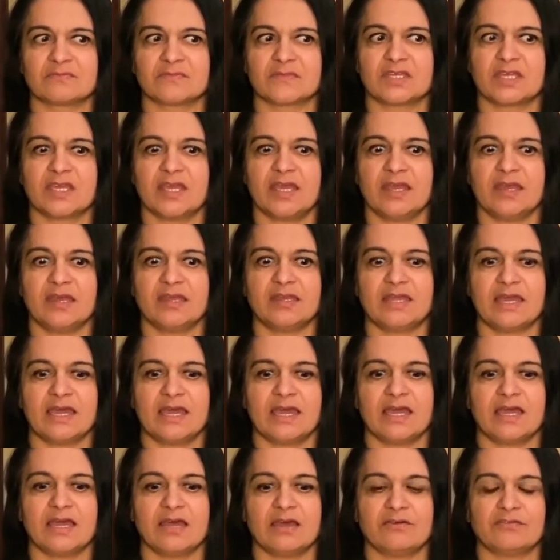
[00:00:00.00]
can
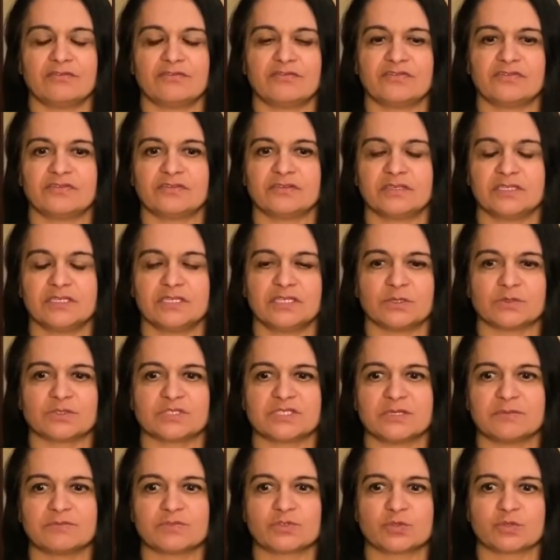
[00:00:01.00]
have,
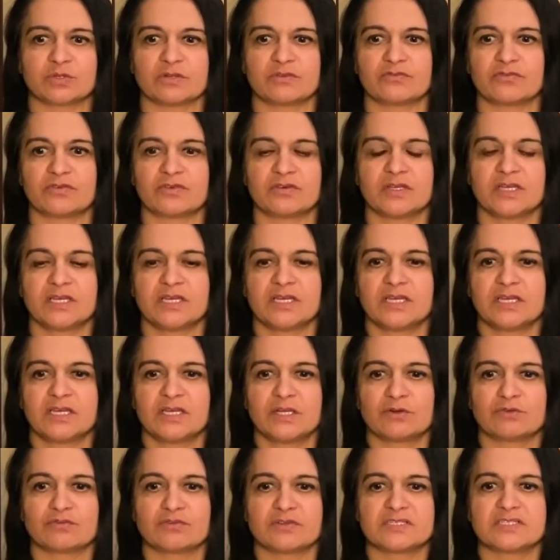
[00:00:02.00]
some sort of
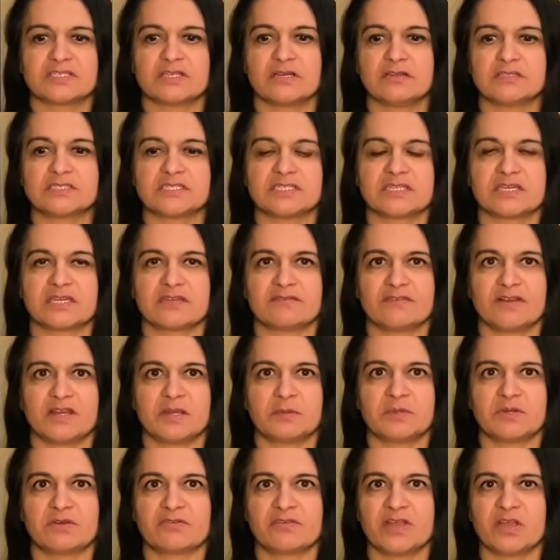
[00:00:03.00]
result in the
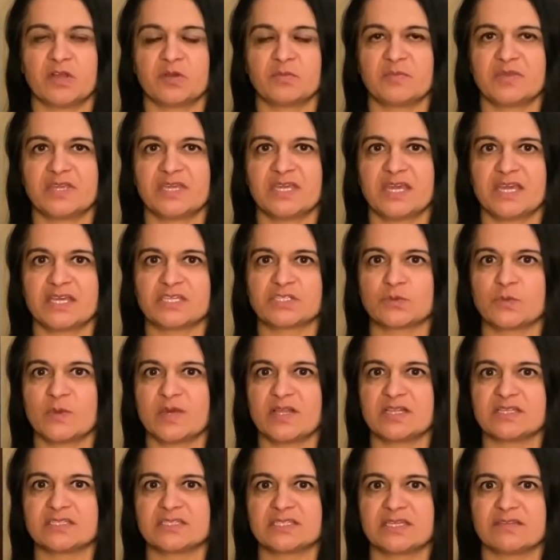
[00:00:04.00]
environment around me, as
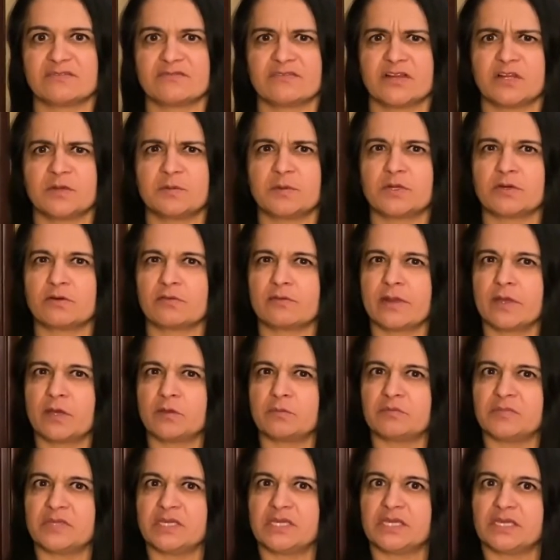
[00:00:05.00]
well as the environment
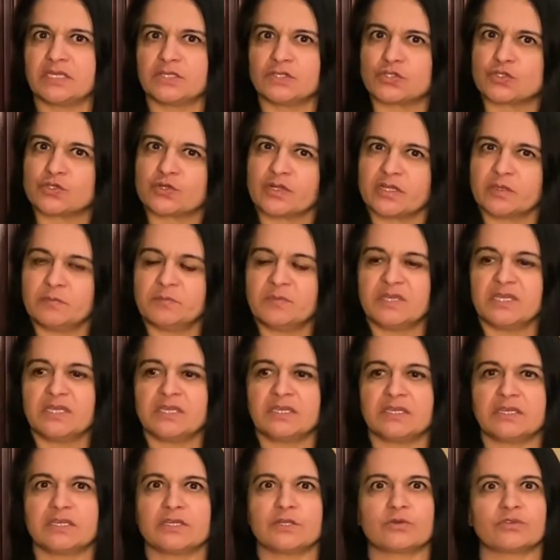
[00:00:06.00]
around me can trick
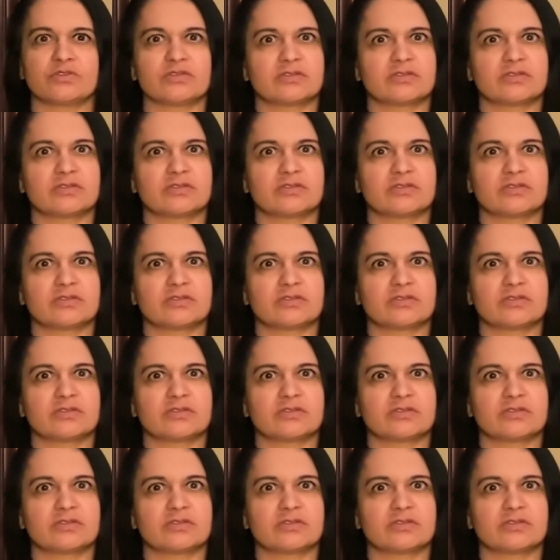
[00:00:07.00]
me,